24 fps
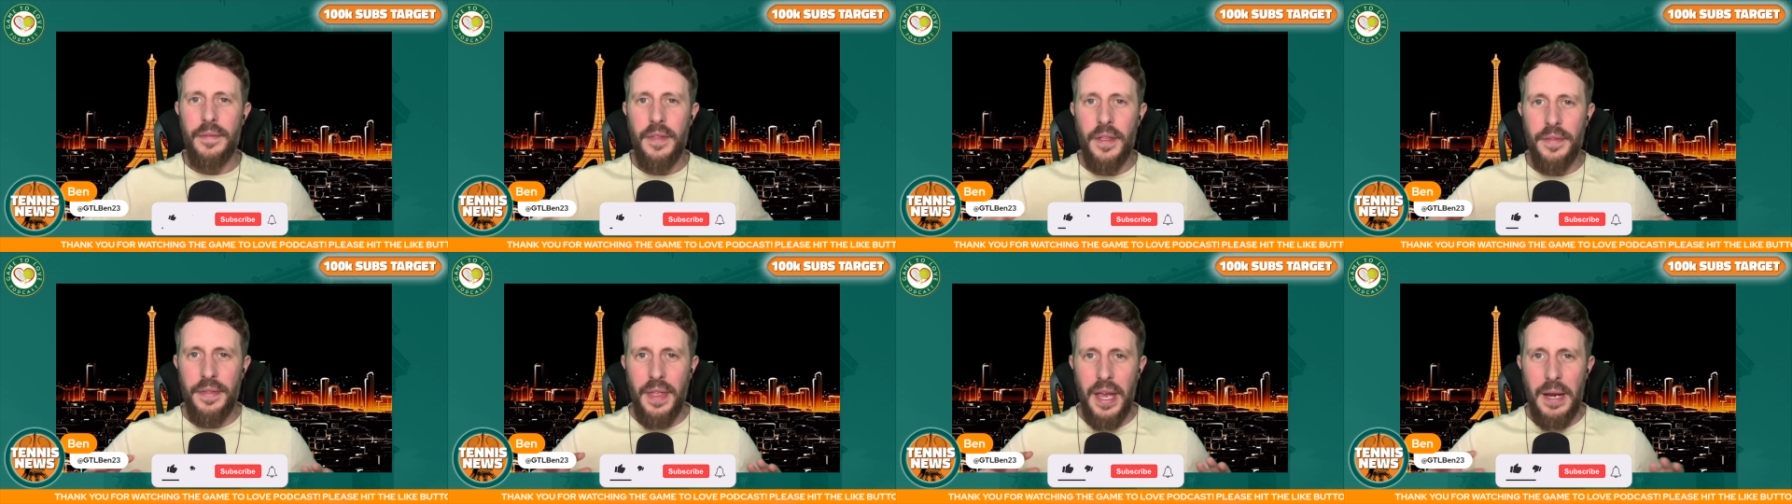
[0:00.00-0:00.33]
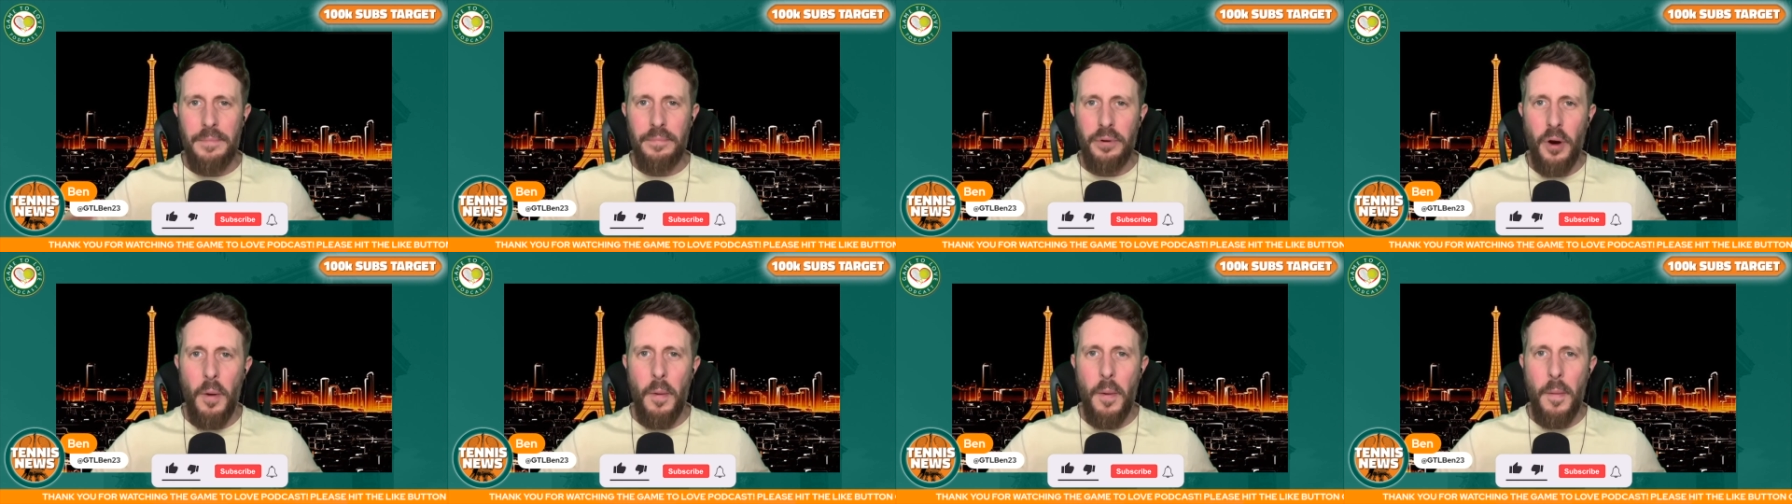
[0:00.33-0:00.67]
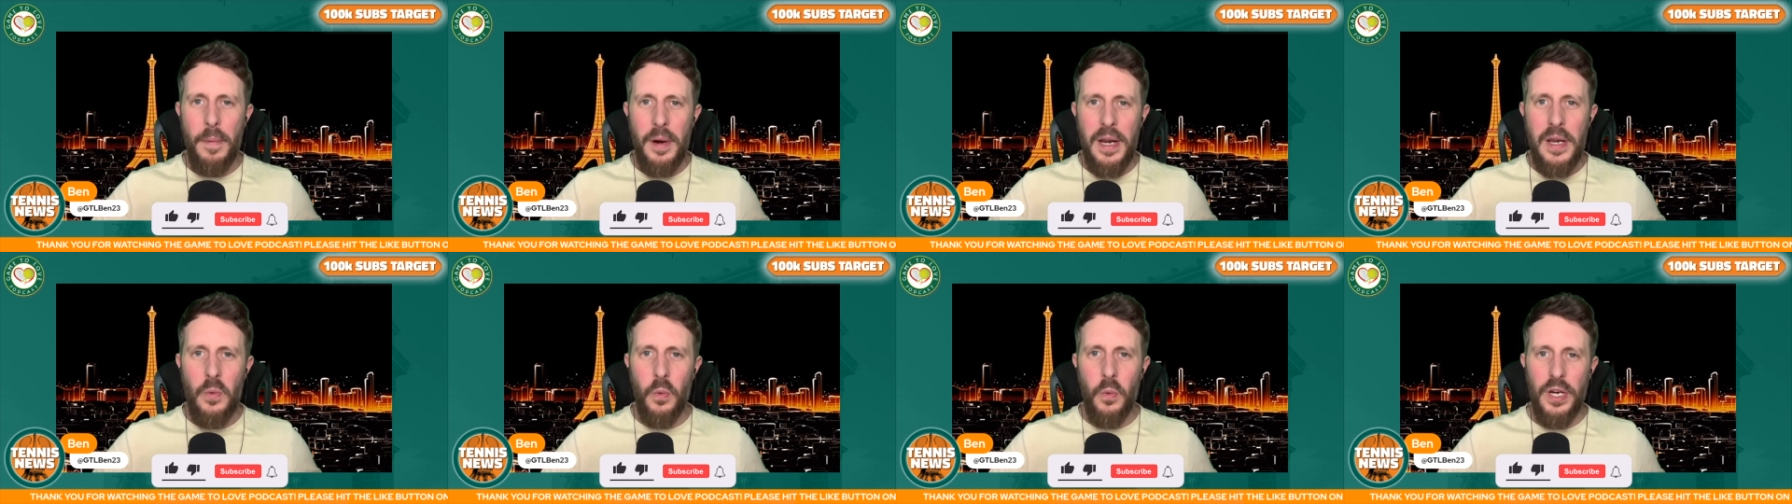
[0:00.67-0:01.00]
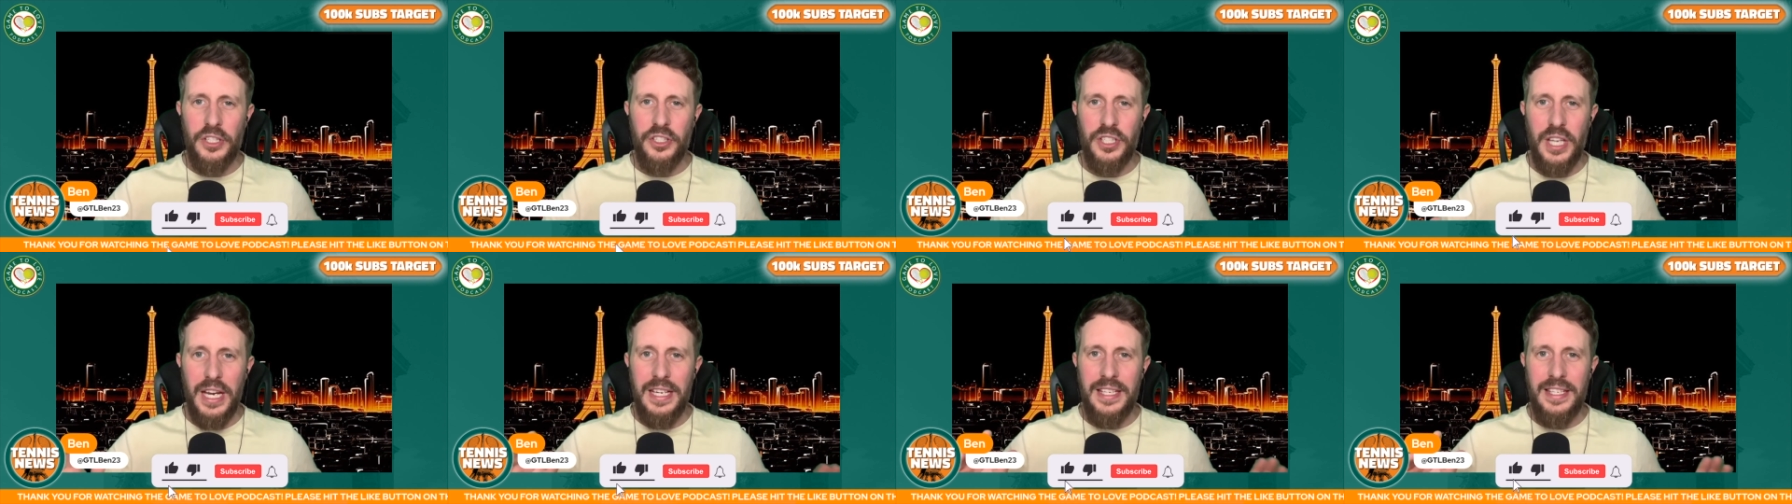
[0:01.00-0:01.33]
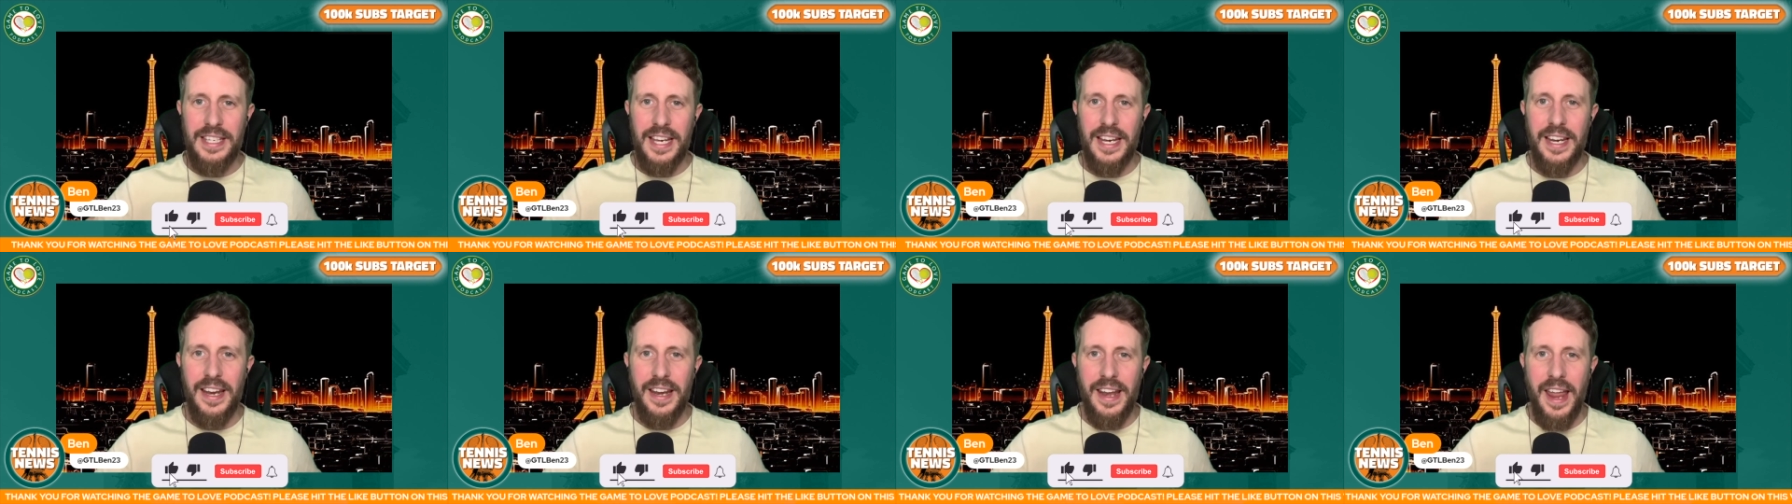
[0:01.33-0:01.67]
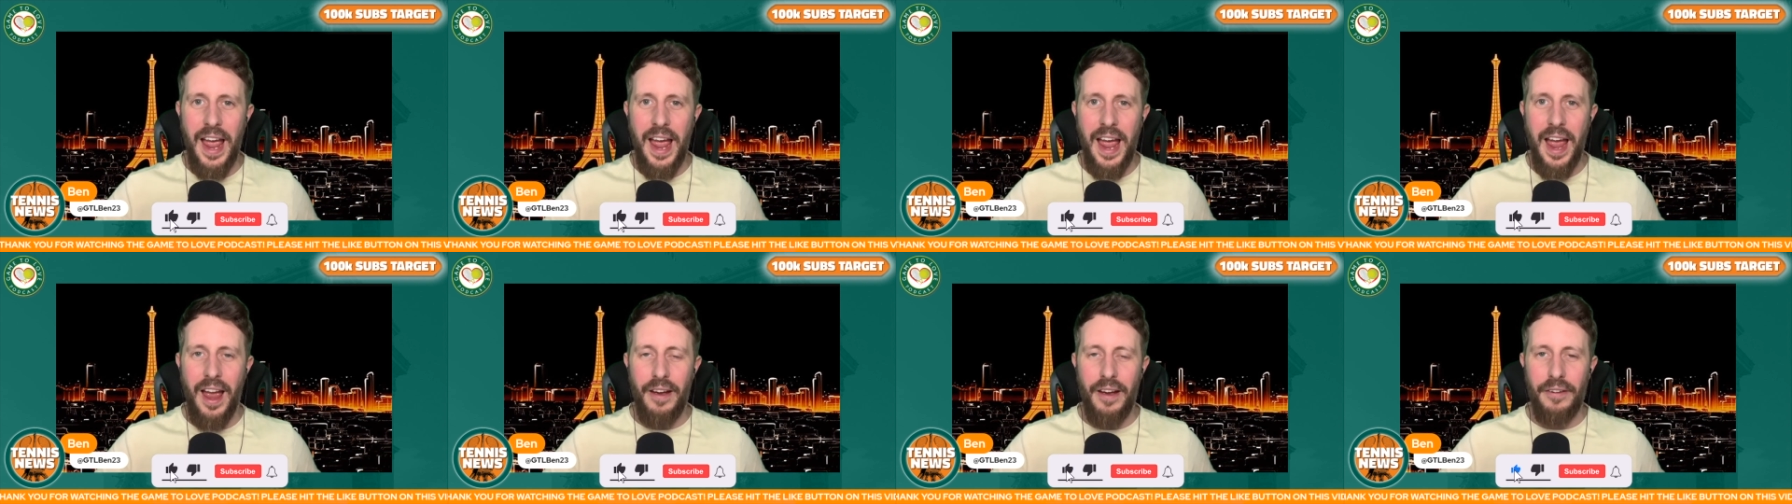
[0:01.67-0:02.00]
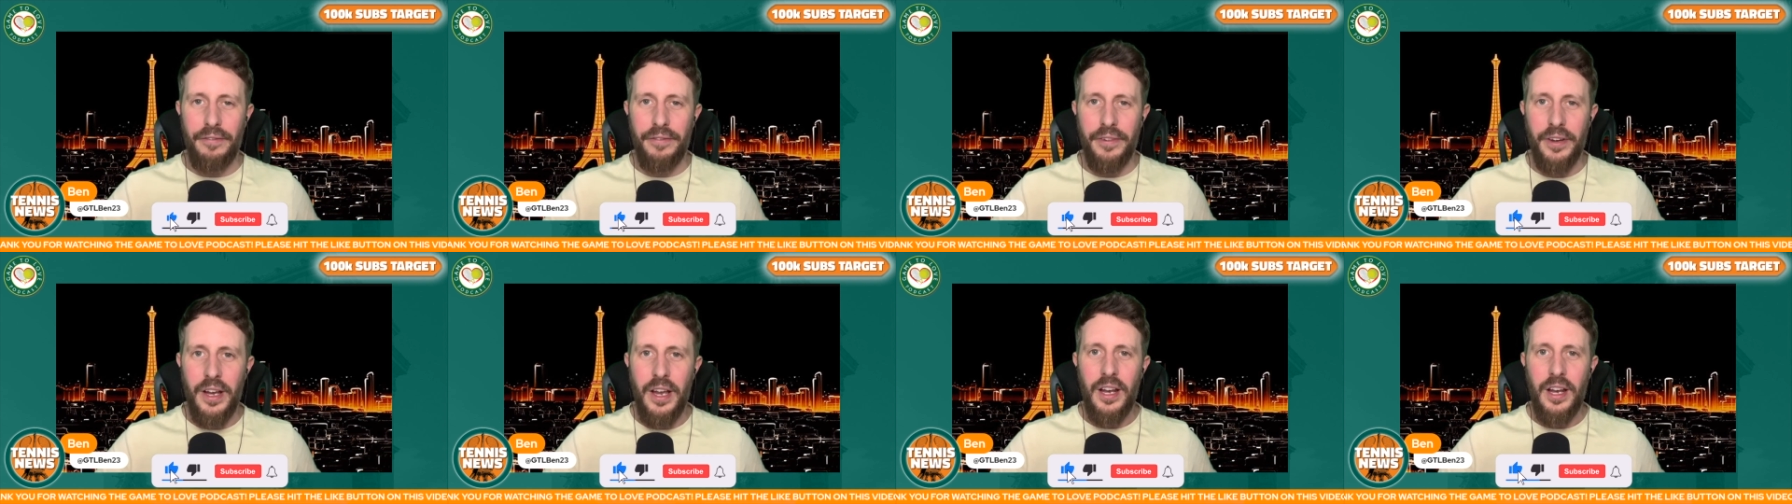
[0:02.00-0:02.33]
that they probably wish they didn't have,